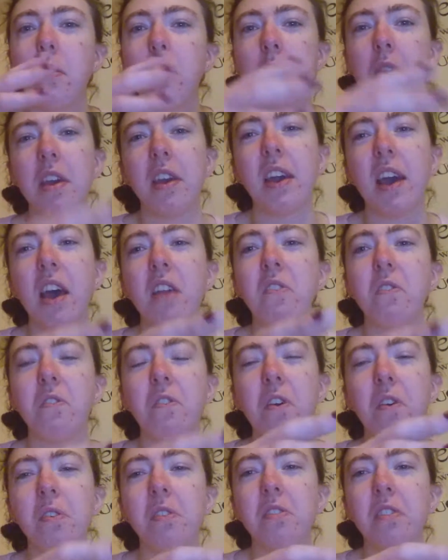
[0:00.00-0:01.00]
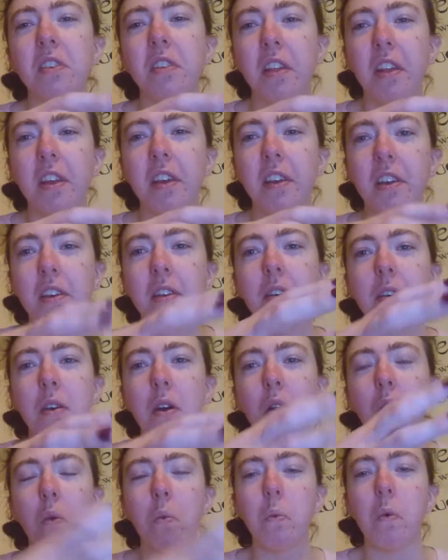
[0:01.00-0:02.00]
where you kind of focus it like
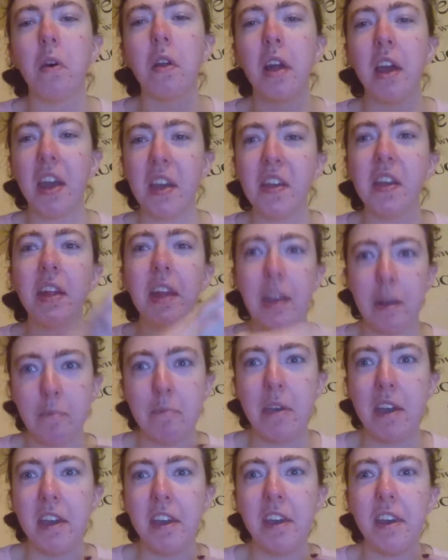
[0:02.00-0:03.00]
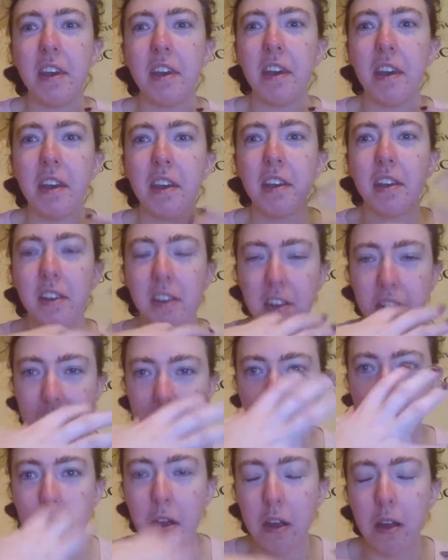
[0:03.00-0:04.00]
on one area, like me,
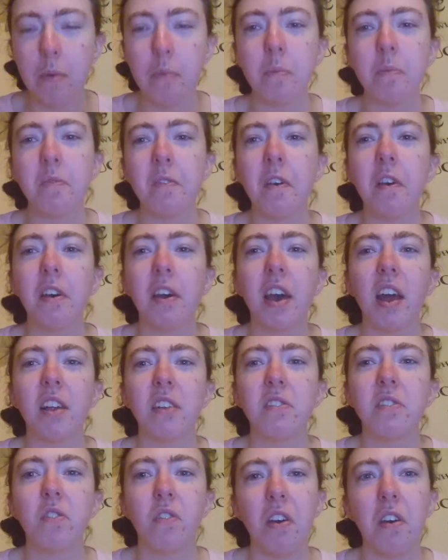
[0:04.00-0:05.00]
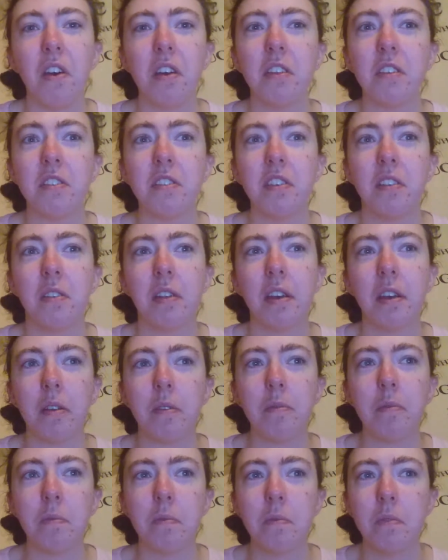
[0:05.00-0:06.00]
where I'm kind of focusing like
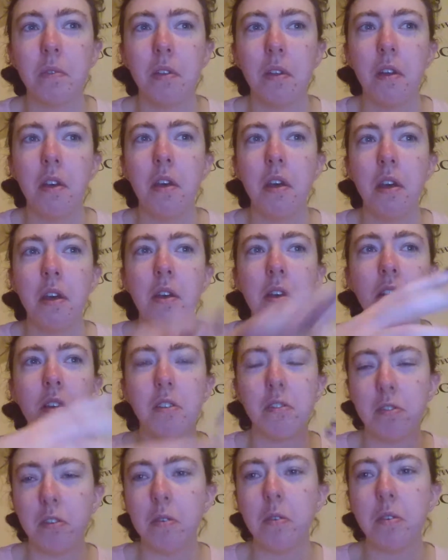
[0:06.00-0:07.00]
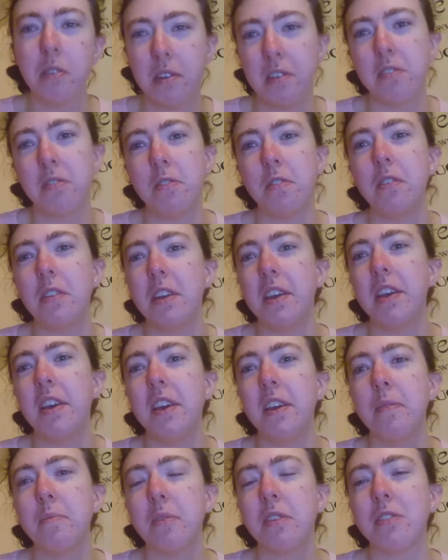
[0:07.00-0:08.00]
a
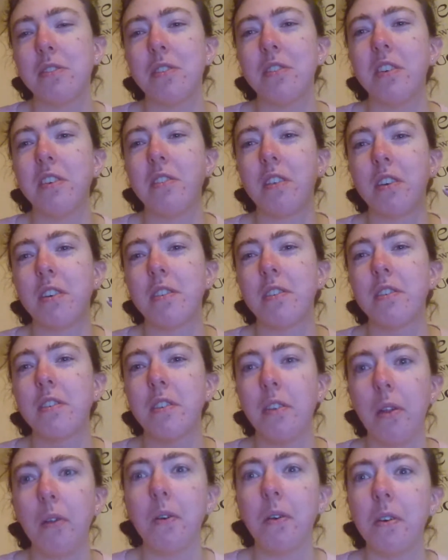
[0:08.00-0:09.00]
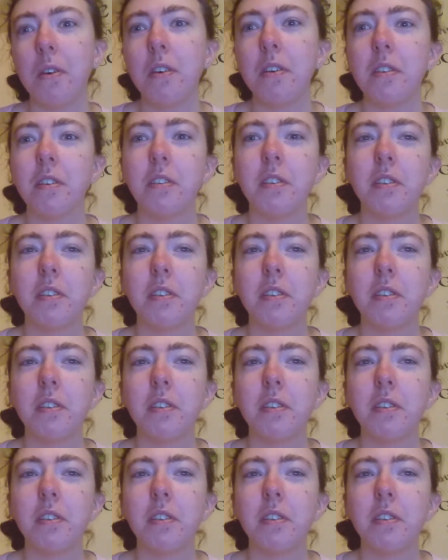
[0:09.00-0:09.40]
my studies on law.